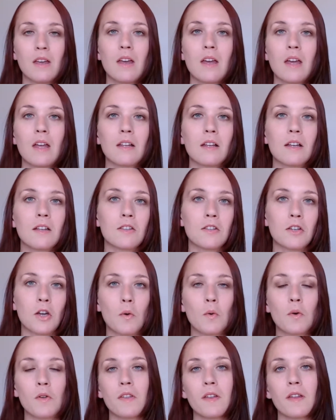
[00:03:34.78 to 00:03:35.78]
Let's start
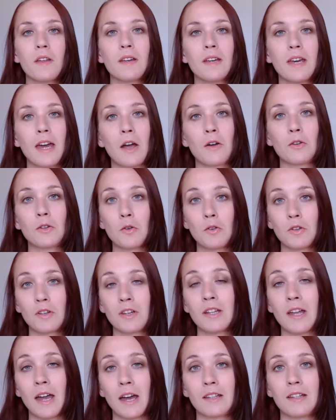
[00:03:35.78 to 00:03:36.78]
with characters
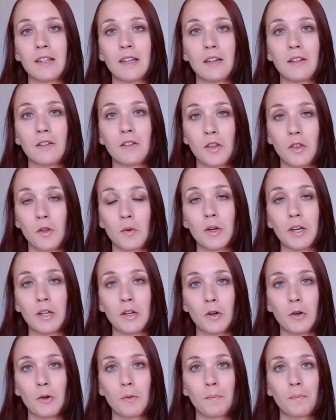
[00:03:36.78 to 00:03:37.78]
connecting to the
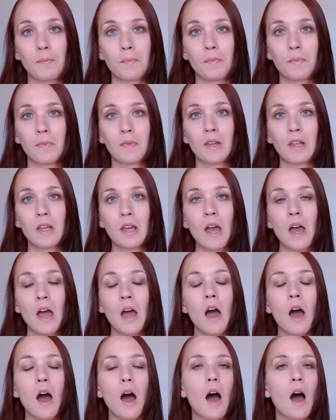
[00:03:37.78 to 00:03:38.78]
reader.
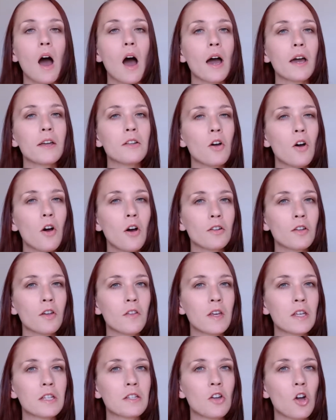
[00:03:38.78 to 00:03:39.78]
I talked on
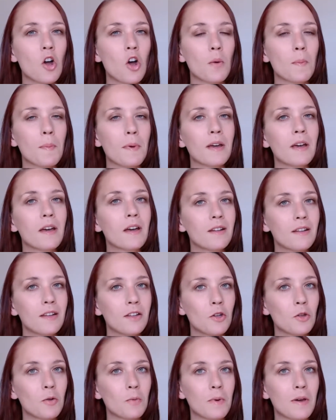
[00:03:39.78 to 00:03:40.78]
this topic a
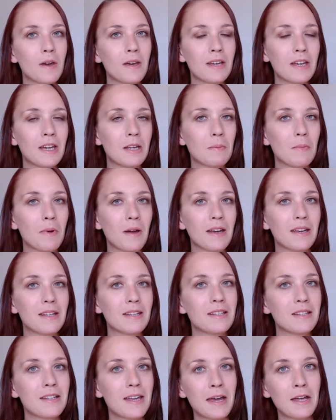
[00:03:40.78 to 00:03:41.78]
little bit in my
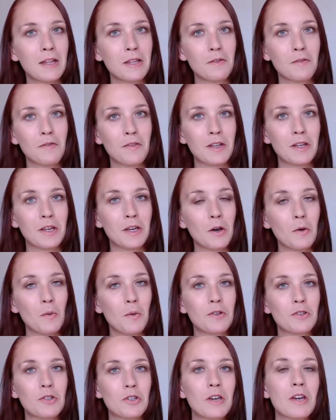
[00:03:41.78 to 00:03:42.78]
stakes video,
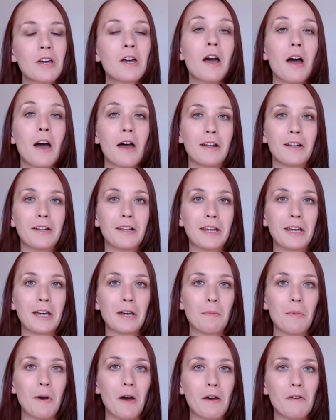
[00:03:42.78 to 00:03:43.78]
which I'll link
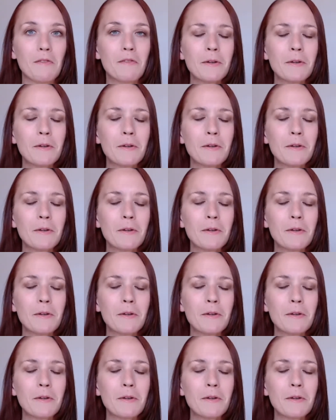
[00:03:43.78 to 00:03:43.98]
above.